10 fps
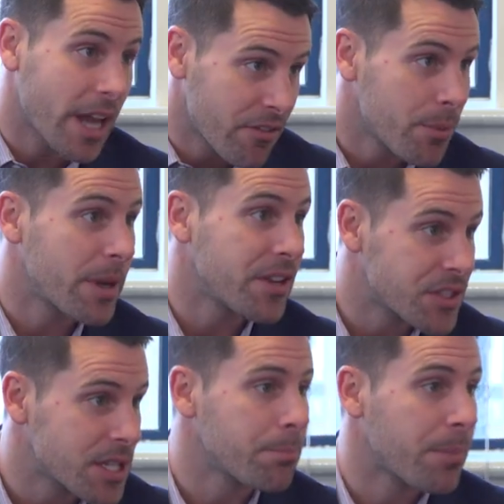I have a bit of
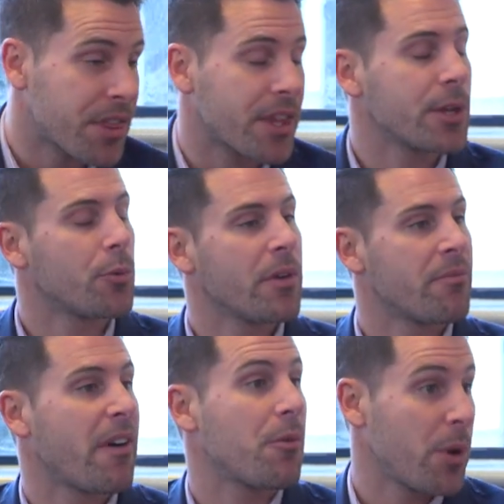sympathy
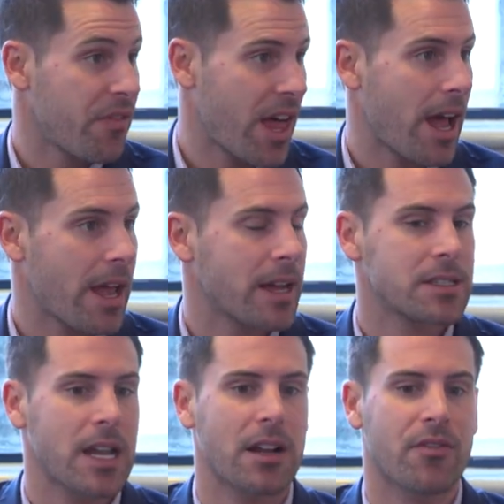with that
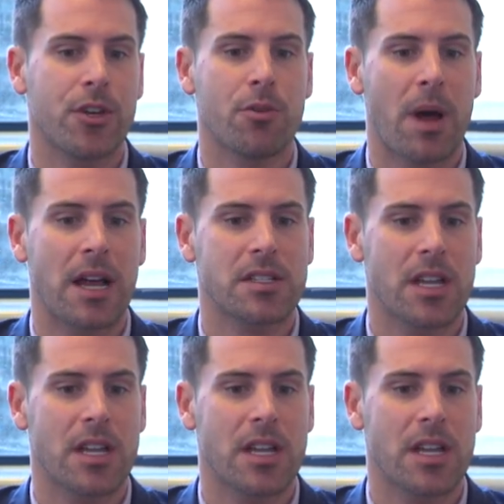exact view myself.